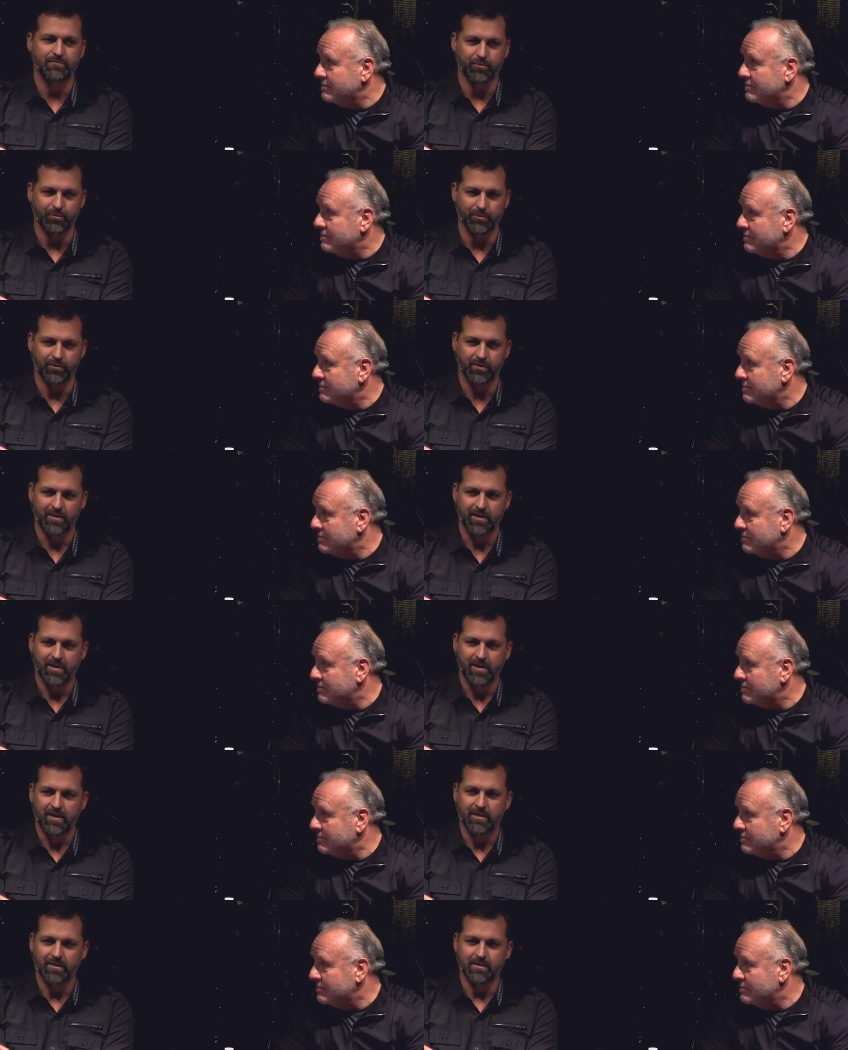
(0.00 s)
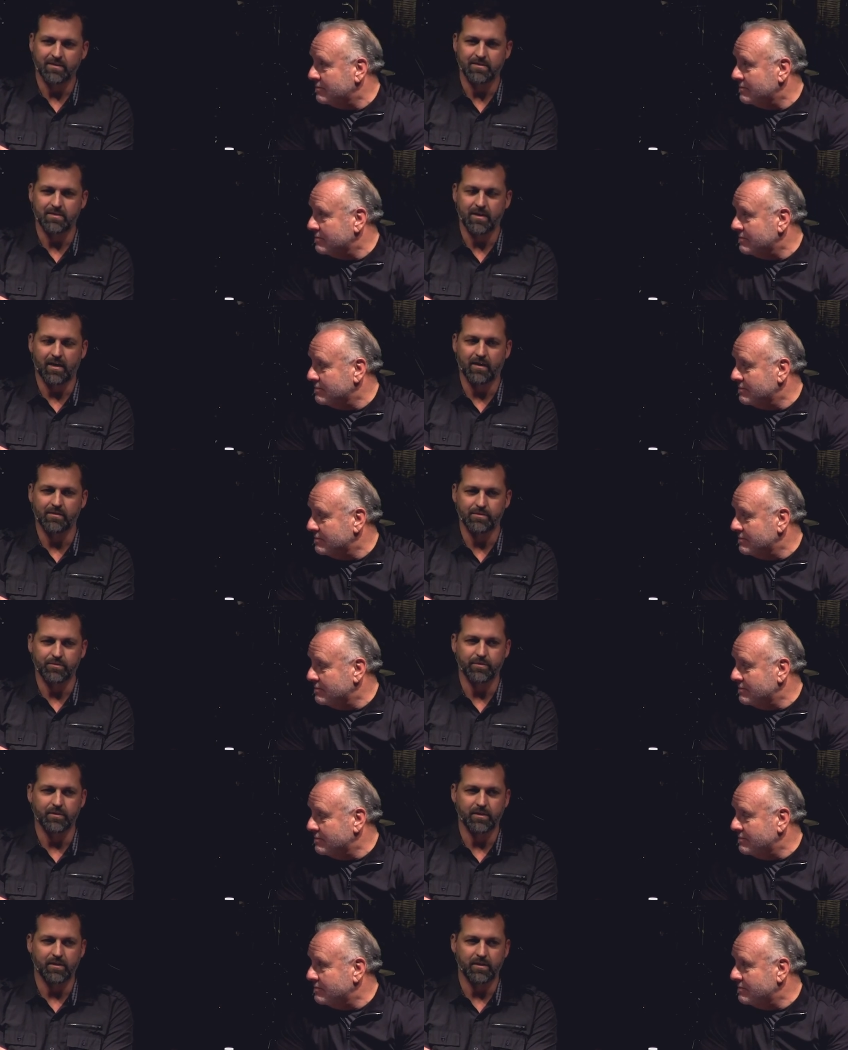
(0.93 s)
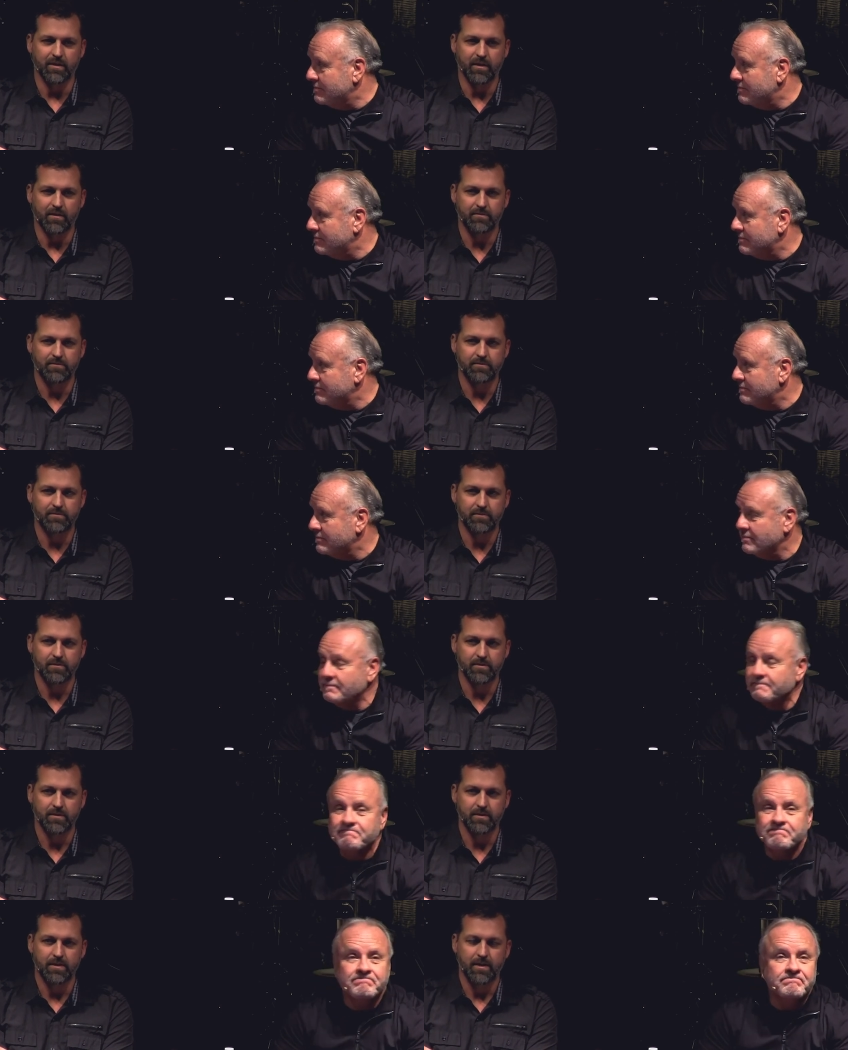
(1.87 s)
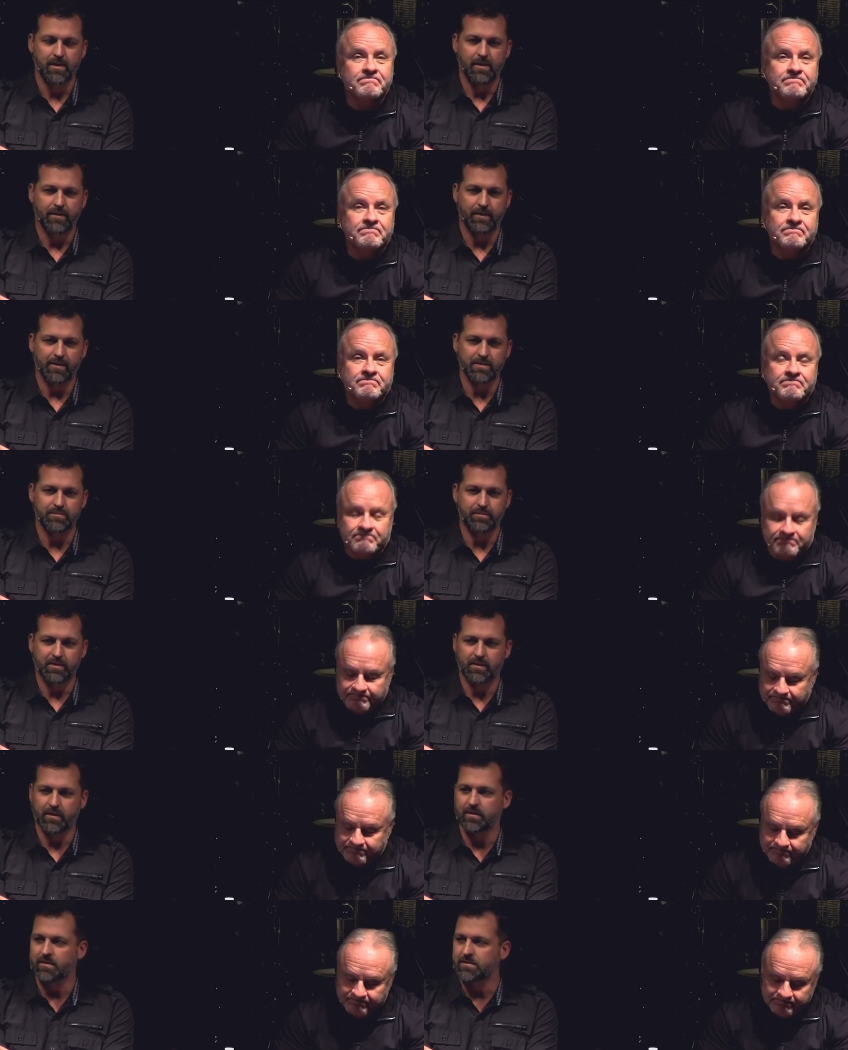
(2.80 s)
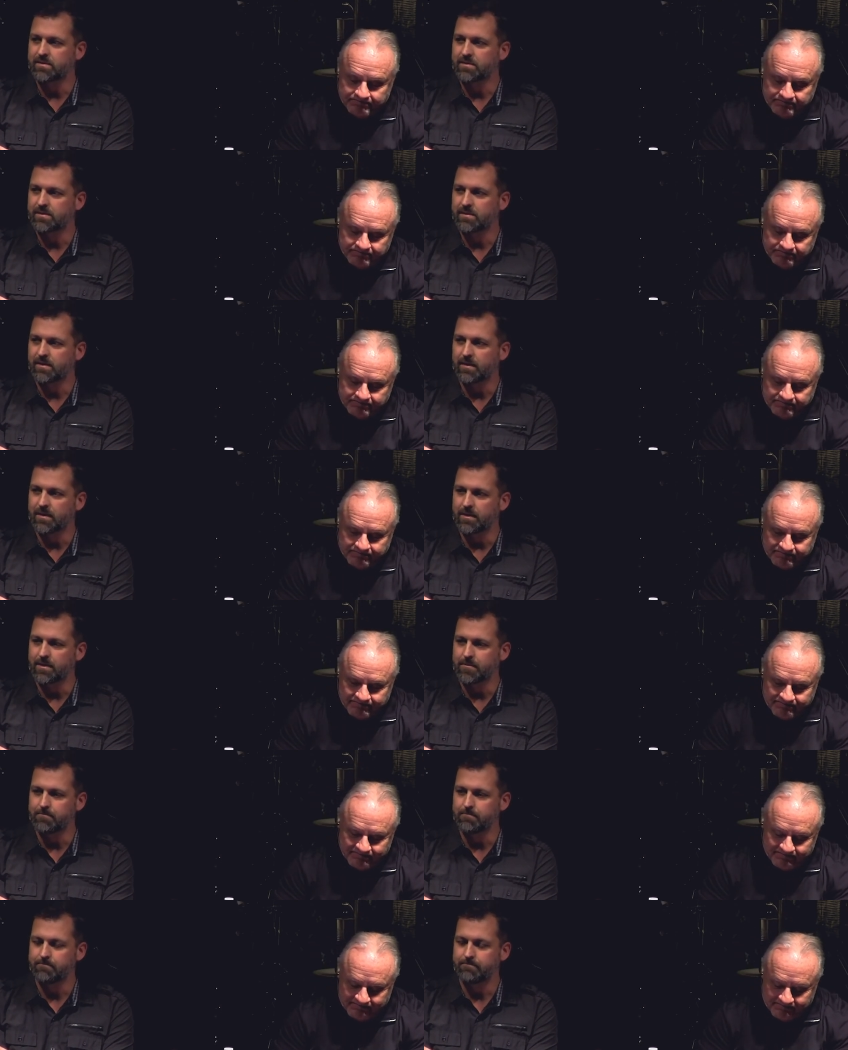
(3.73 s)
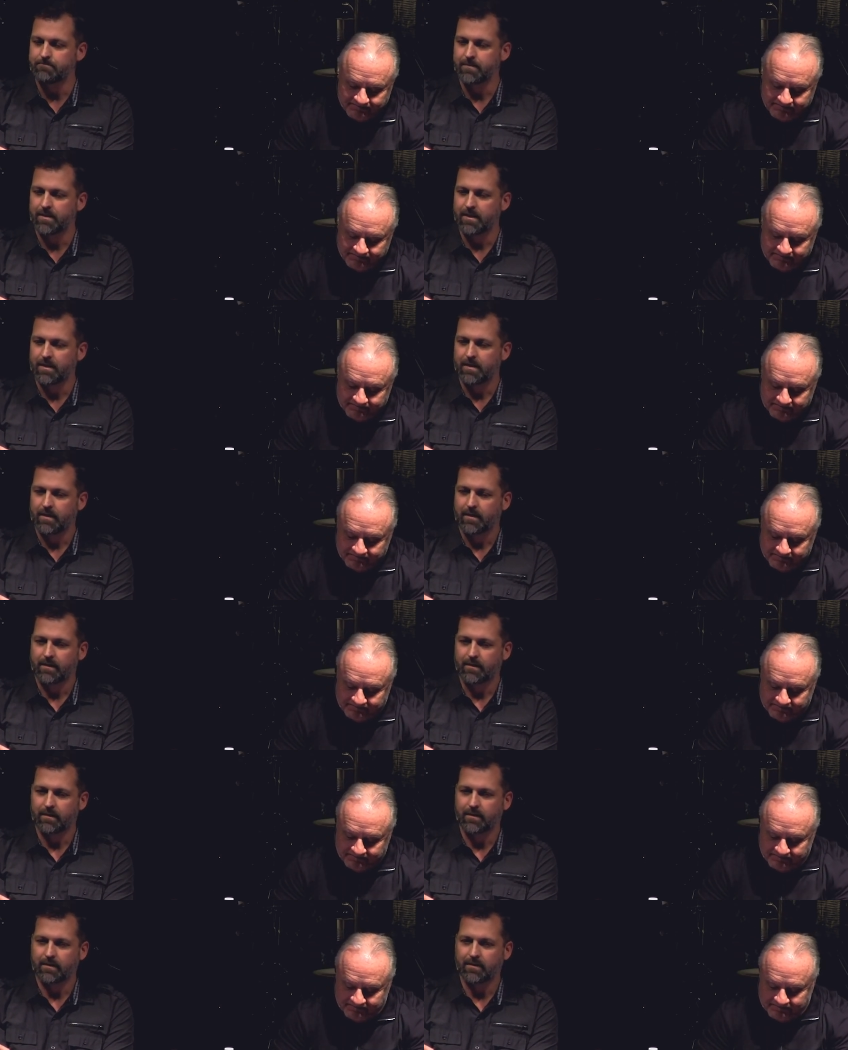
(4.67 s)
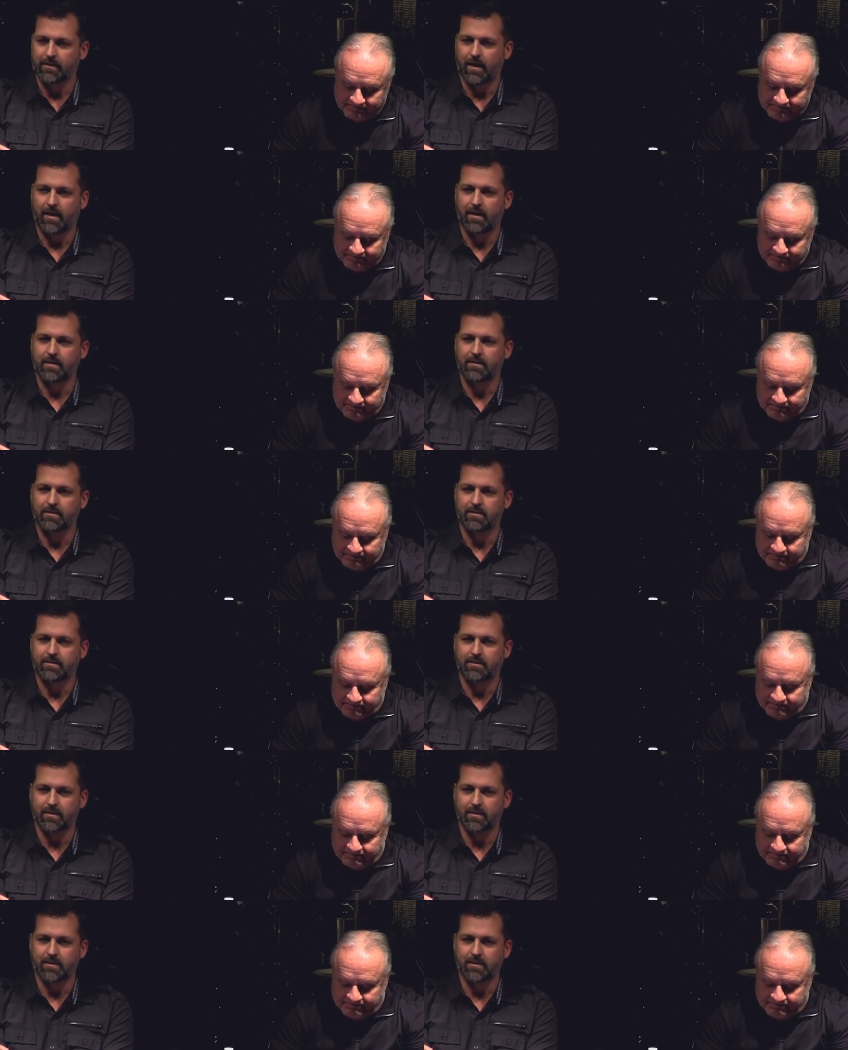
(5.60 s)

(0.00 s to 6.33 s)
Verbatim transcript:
Speaker 1: for is not doing it enough. That's because God